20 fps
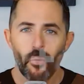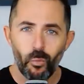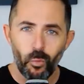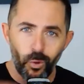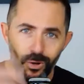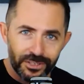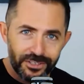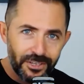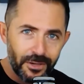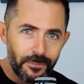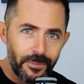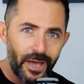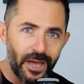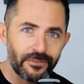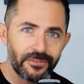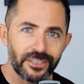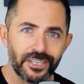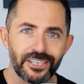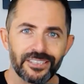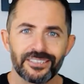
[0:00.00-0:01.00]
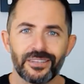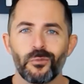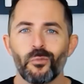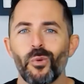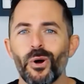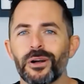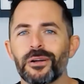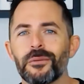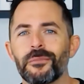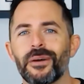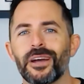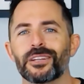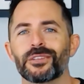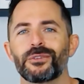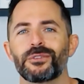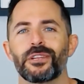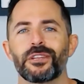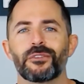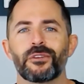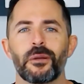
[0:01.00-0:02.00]
What's up, advocates, and welcome back to
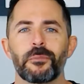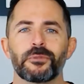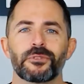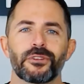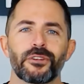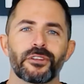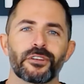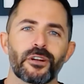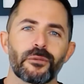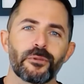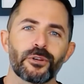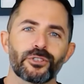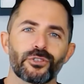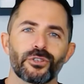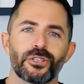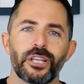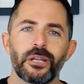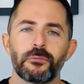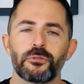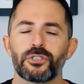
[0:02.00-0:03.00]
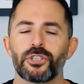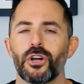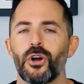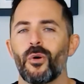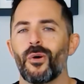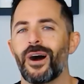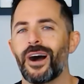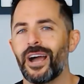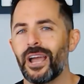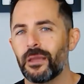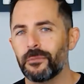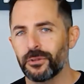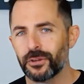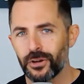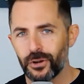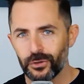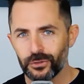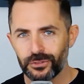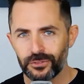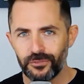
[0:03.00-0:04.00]
another episode of the Commercial Claim Show. I am your
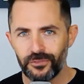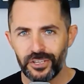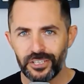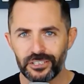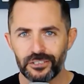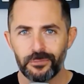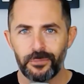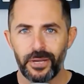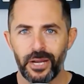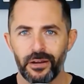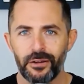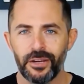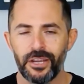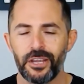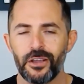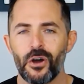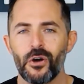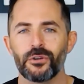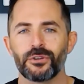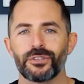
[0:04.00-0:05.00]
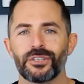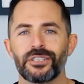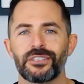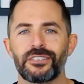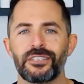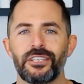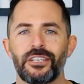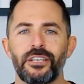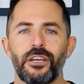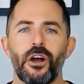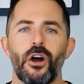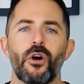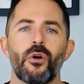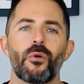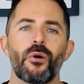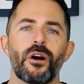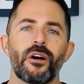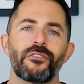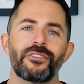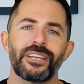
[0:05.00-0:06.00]
host, Vince Perri, owner and CEO
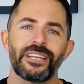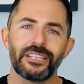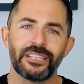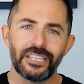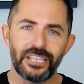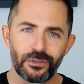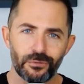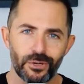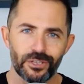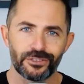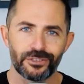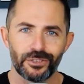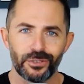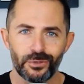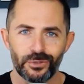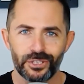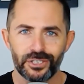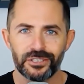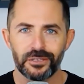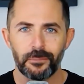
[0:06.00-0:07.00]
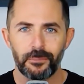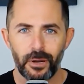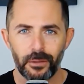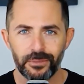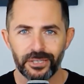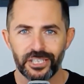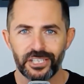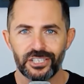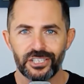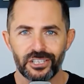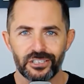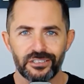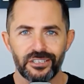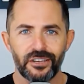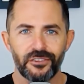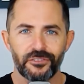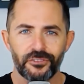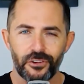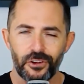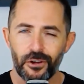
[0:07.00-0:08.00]
of Elite Resolutions, a public adjusting
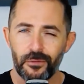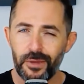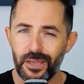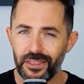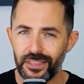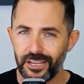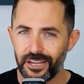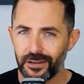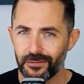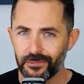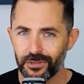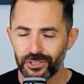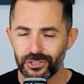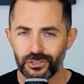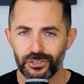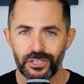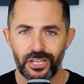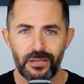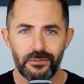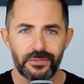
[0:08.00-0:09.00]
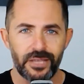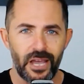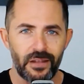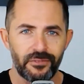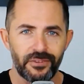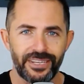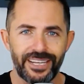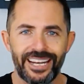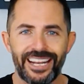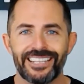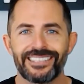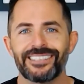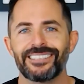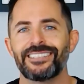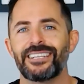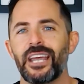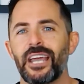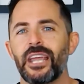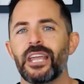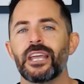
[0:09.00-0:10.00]
firm, and the Commercial Claims Advocate. And
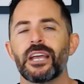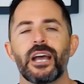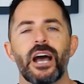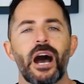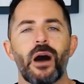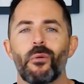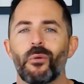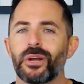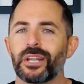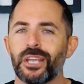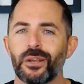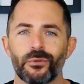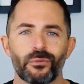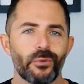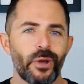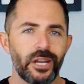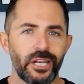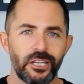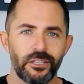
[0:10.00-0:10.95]
today, I want to get right